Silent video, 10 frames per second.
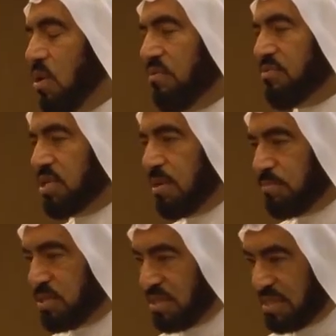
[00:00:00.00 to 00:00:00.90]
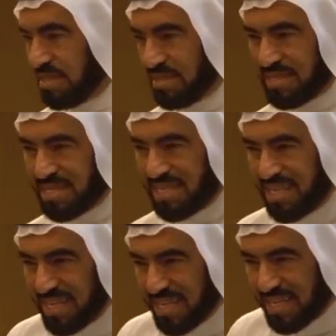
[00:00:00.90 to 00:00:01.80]
no official position.
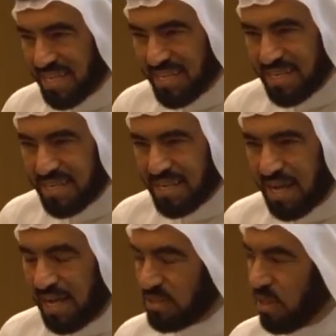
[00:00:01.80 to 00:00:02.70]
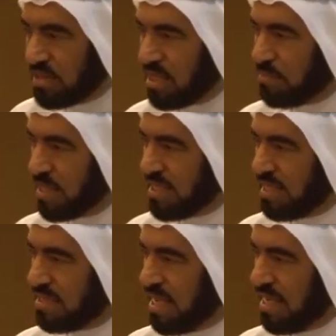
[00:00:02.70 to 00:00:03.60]
I don't
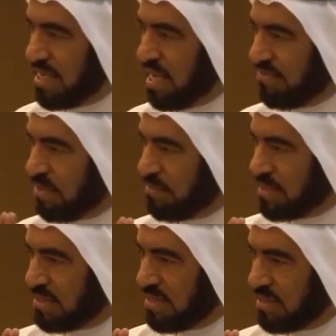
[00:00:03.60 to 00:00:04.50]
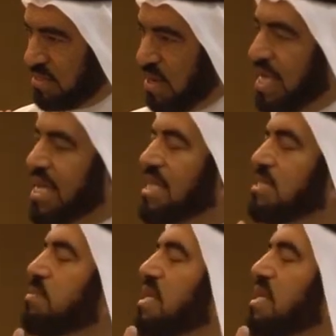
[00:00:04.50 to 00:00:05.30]
represent any government, so I can